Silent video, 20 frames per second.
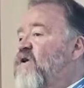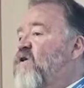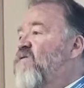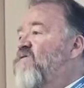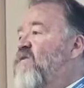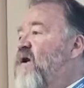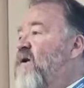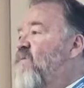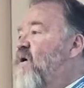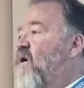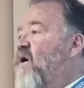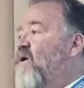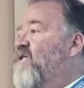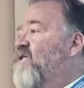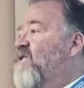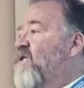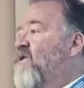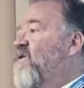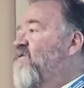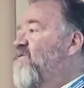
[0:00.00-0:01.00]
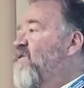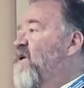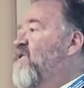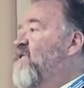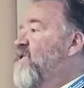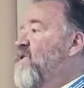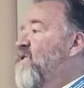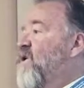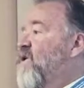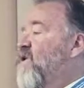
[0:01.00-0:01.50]
I'm honestly
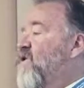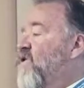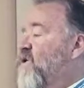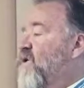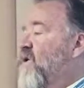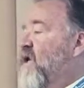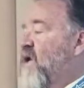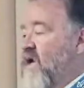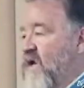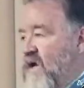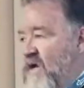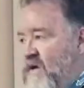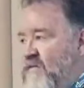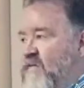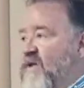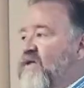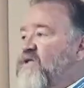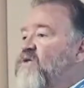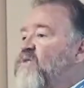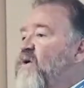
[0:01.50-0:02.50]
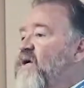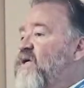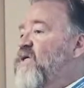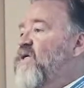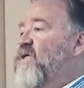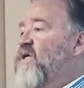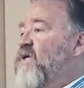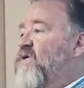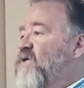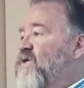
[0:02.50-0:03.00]
investing a good blood, sweat, and
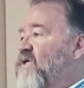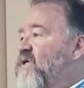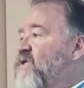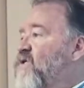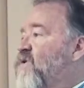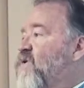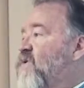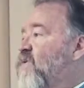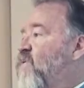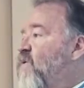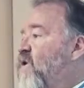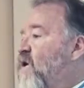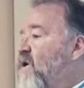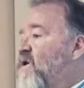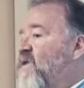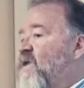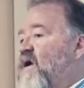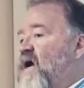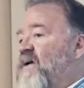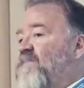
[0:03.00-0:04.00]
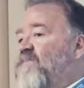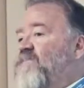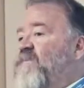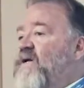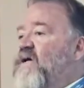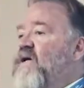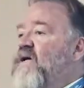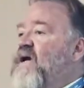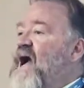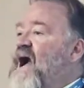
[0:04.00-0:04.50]
tears into the work, that I'm
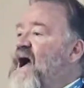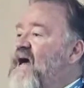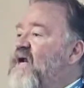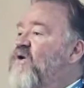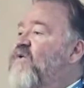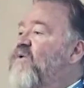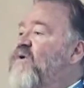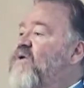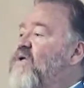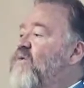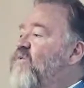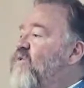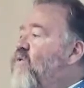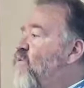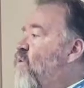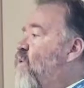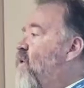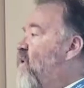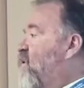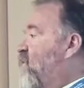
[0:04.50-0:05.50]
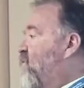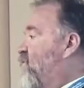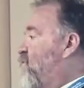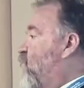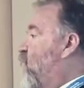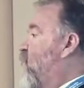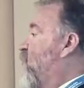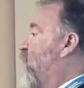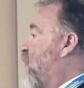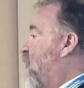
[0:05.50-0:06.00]
being adequately rewarded
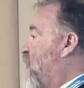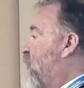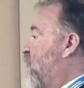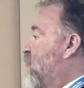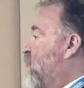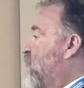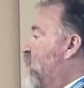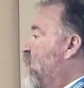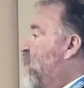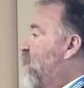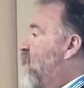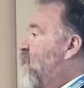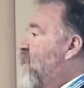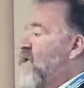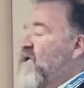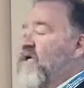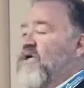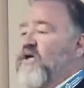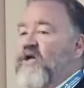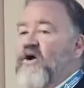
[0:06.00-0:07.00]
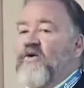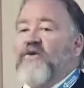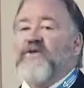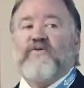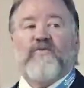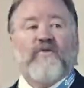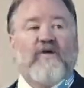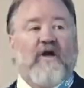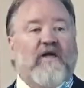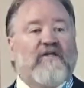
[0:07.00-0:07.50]
for that. You
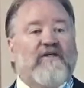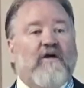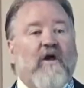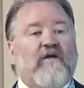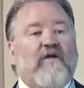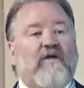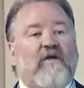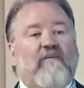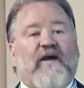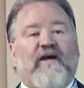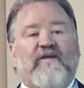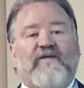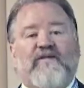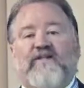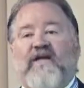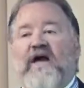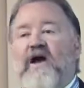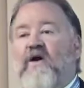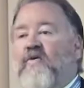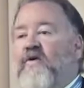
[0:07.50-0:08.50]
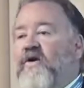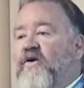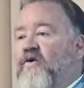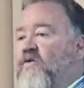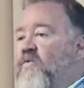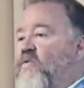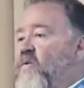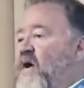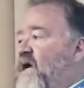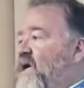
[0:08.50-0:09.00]
notice we're not talking about salary
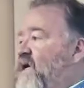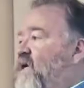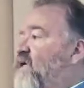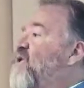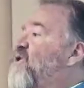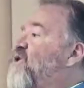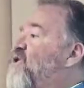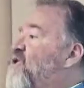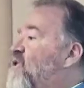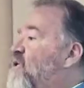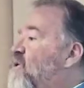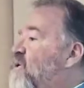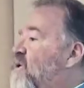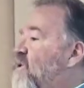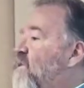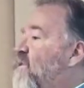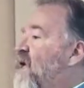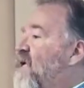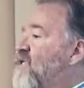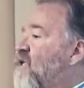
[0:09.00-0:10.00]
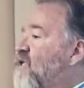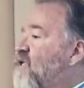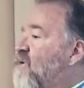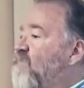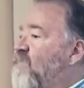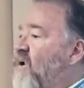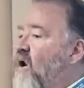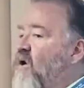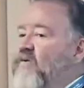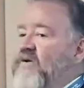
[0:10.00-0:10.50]
or wage. That's a
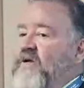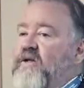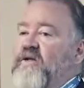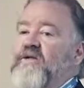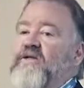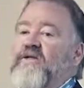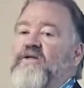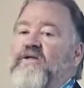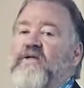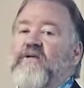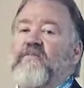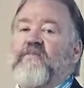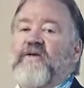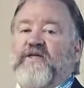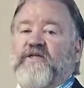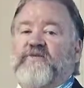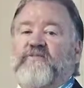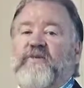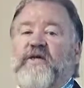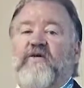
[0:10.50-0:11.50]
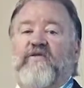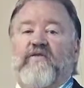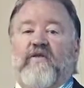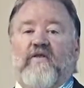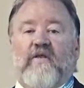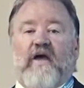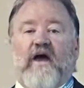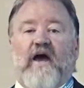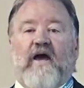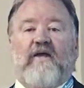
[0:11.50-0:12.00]
component, but it's bigger
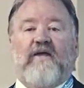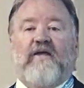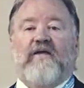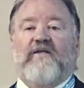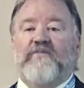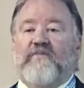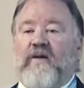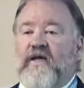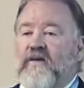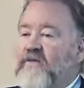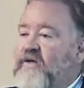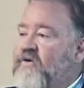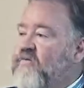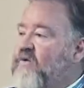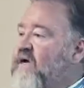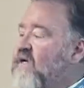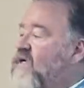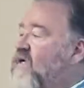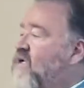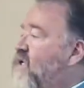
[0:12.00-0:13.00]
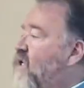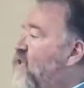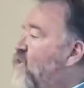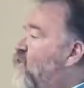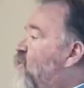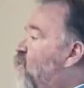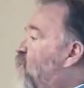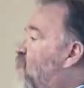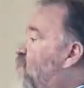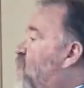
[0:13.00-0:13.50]
than that. It may be
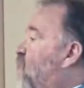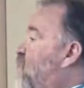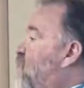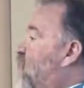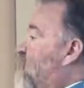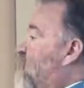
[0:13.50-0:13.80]
recognition, it may be